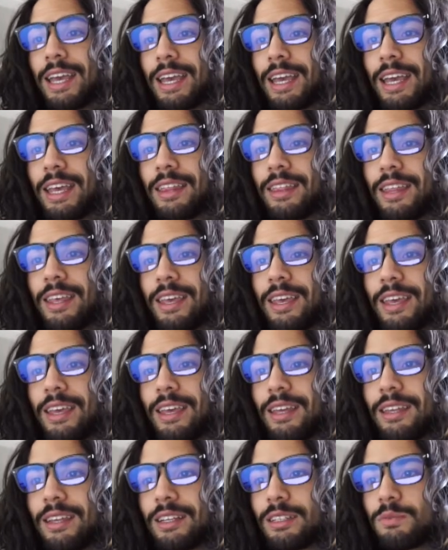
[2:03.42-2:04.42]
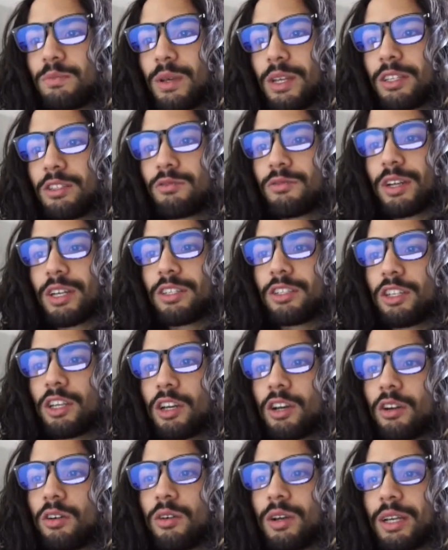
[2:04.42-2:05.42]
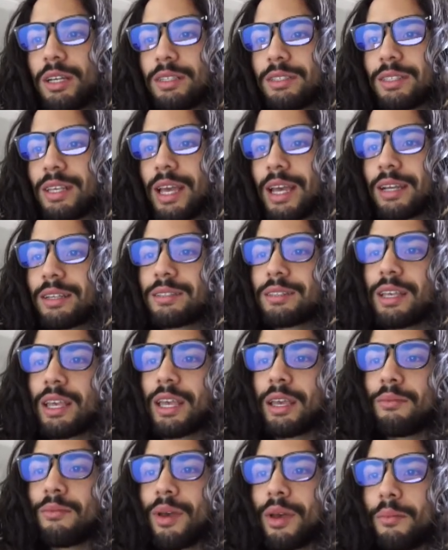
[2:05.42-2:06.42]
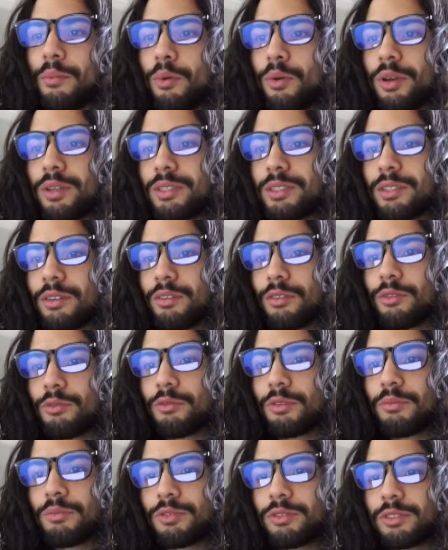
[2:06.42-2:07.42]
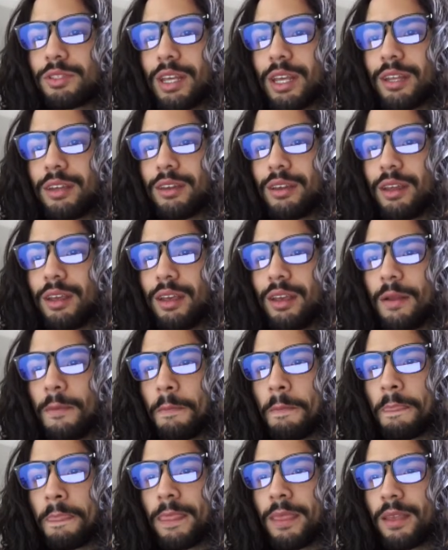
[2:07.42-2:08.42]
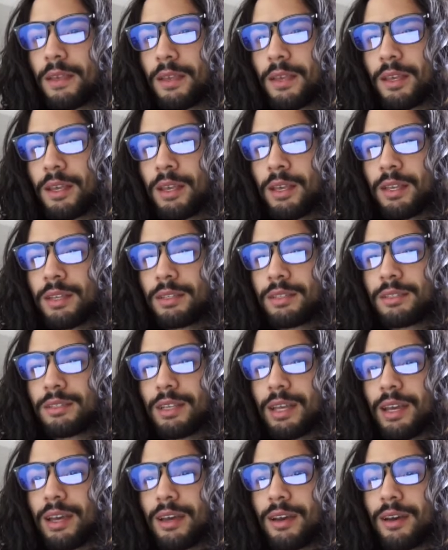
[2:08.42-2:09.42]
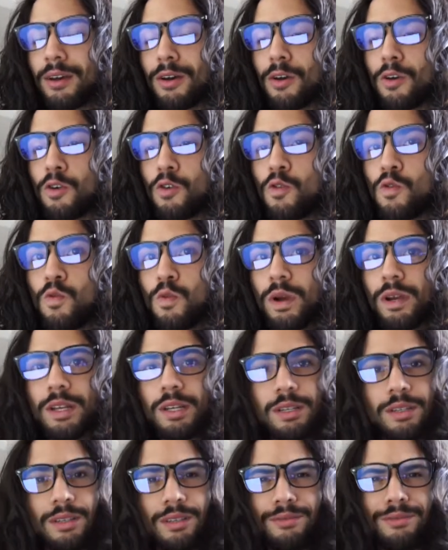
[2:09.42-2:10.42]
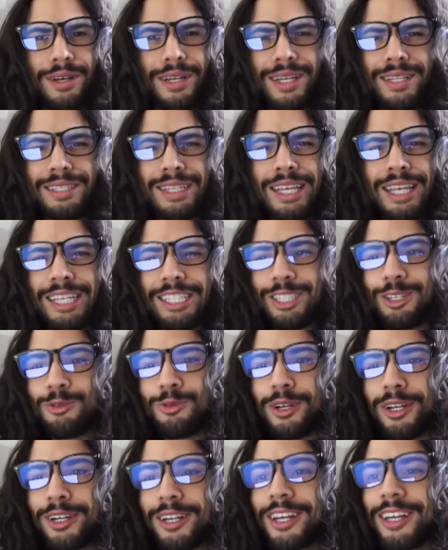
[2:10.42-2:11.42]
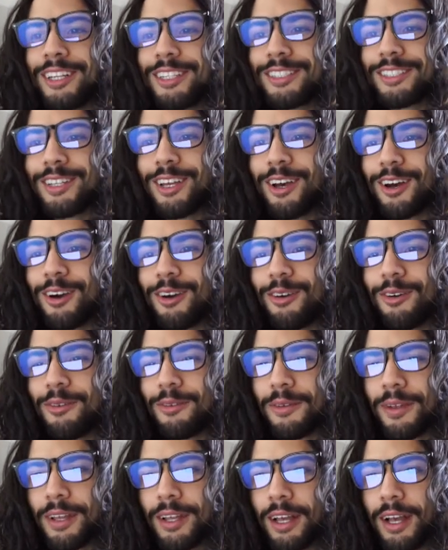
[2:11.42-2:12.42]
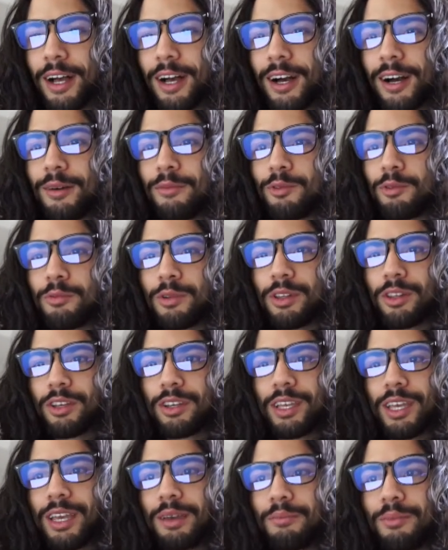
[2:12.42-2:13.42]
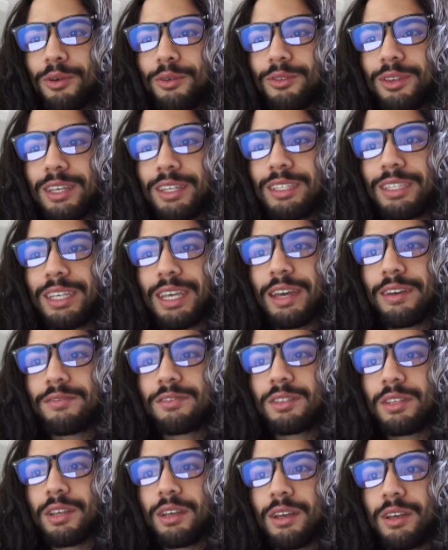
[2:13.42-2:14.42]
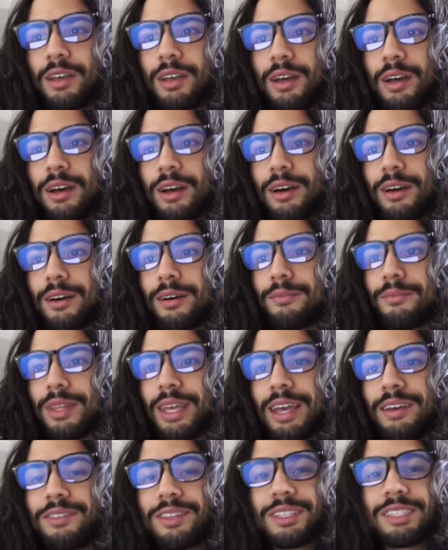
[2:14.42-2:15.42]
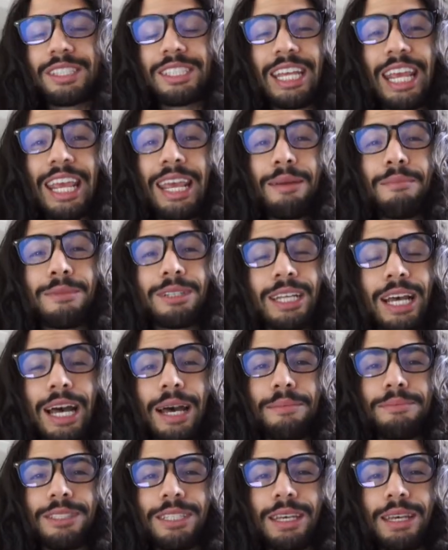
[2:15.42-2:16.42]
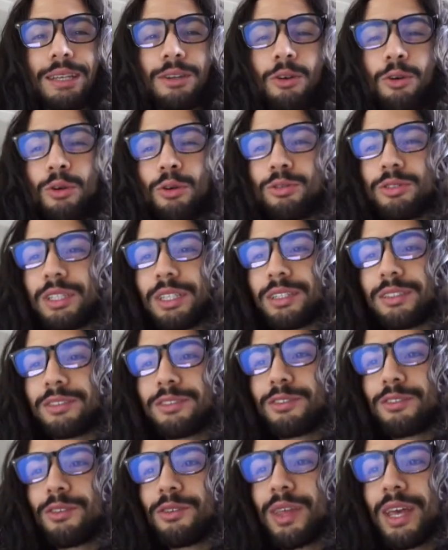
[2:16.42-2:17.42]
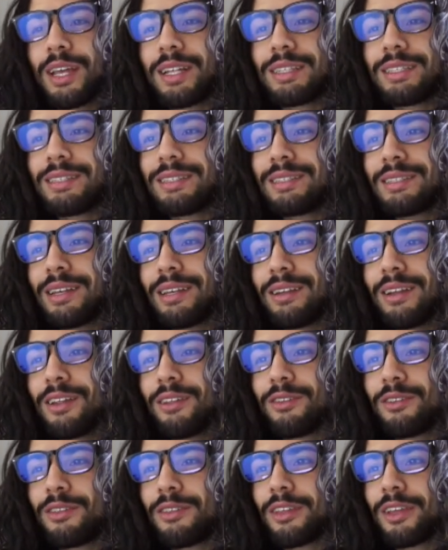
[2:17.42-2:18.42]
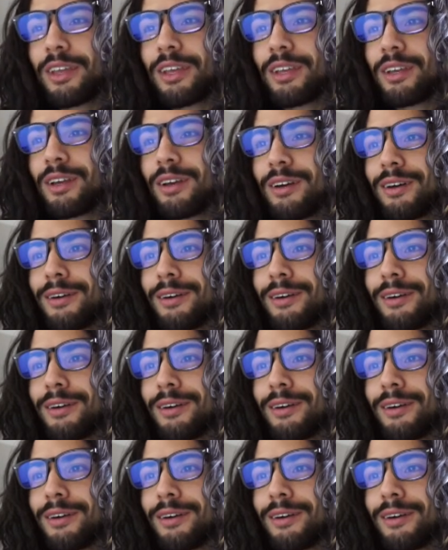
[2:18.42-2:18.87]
and then expense ratio exact same at 0.03%. So why did I say that so weird? So when we look at both ETFs, they have the same top 10 holdings, so that's another thing.